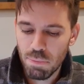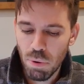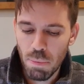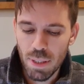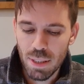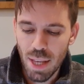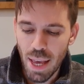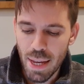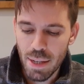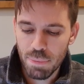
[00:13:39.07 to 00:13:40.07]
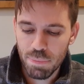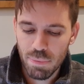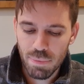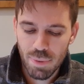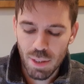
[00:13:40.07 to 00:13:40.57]
probably say
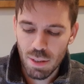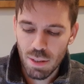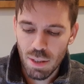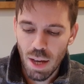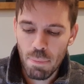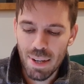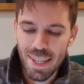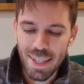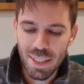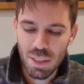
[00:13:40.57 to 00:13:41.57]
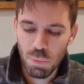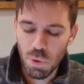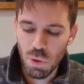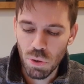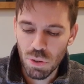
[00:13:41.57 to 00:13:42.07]
I'm leaning
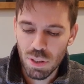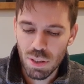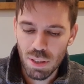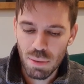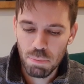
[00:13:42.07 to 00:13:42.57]
towards